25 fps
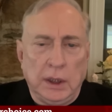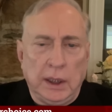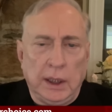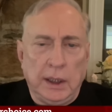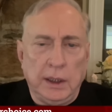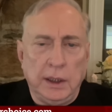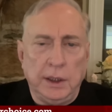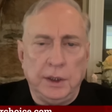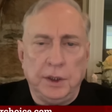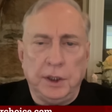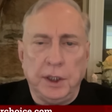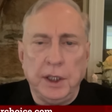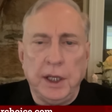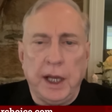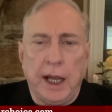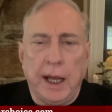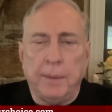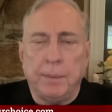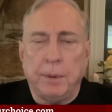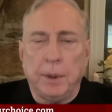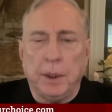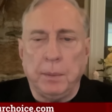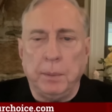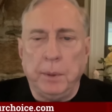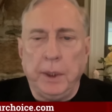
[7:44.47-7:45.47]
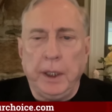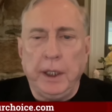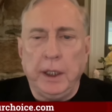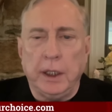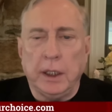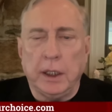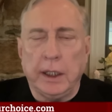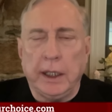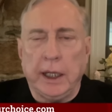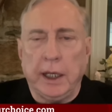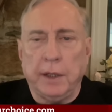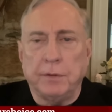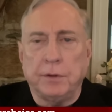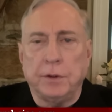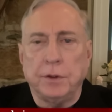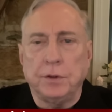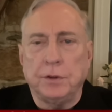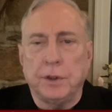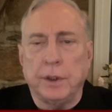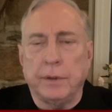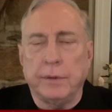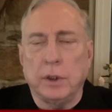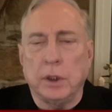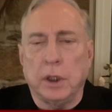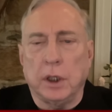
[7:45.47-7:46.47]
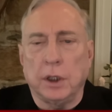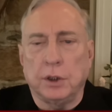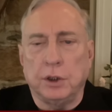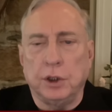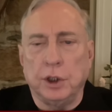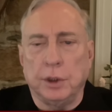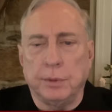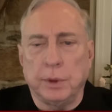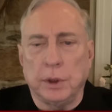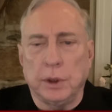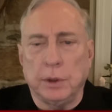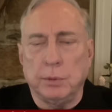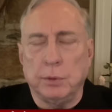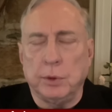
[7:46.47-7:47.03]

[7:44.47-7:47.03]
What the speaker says: And it didn't happen immediately after 7 October.